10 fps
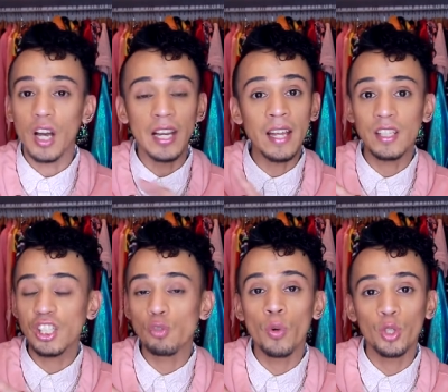Again, this
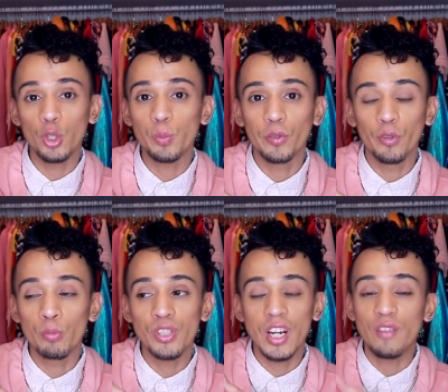is one of those
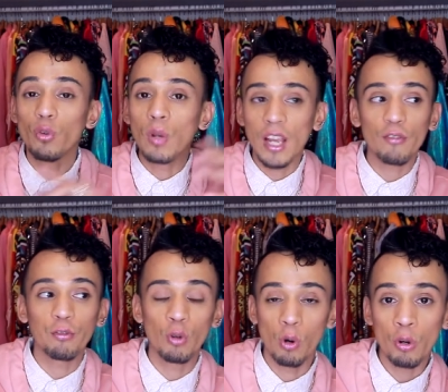perfumes that if you like
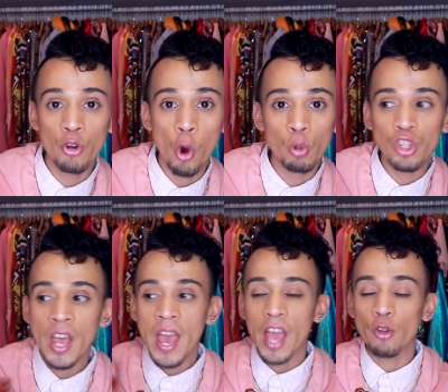floral notes
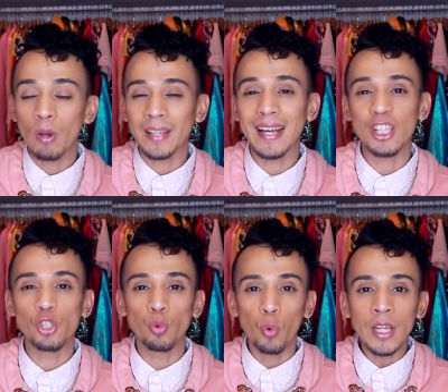and you like that
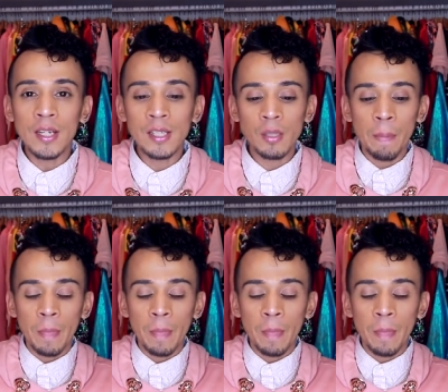sweetness